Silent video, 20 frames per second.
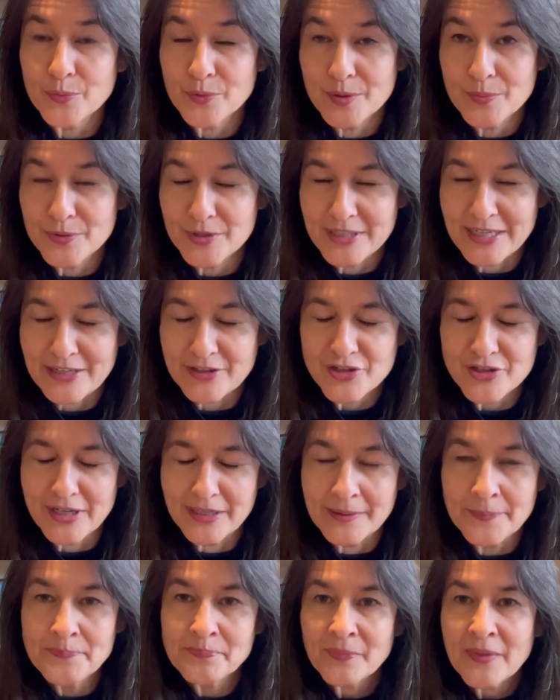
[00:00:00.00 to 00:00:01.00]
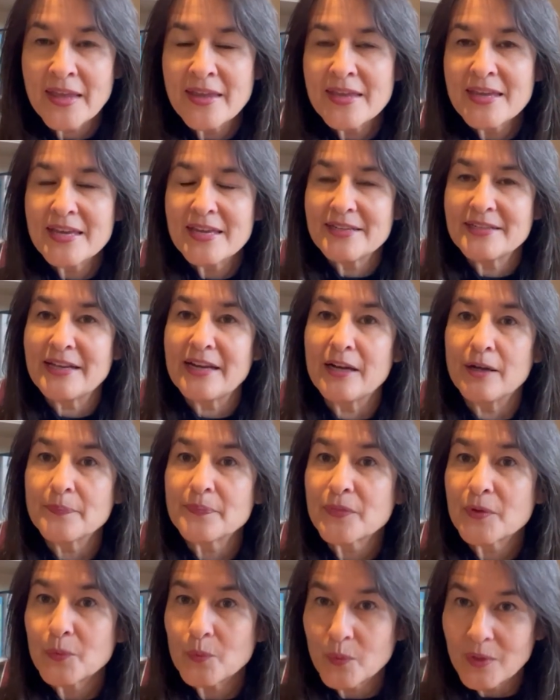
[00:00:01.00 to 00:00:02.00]
reproduction. Now,
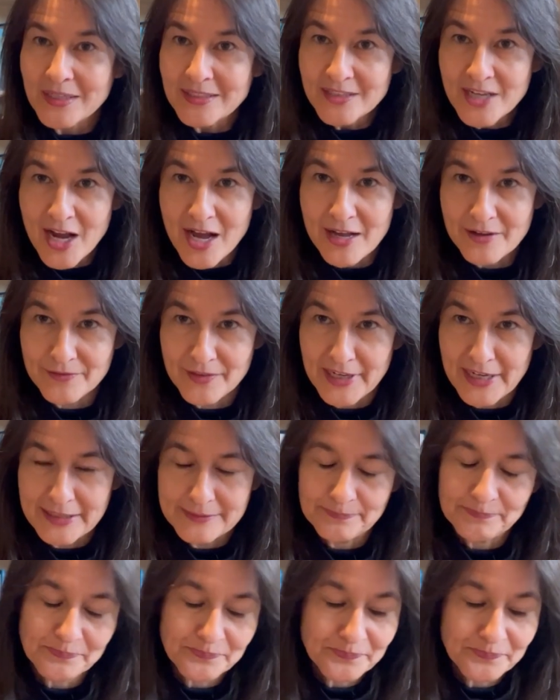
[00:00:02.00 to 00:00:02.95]
the one caveat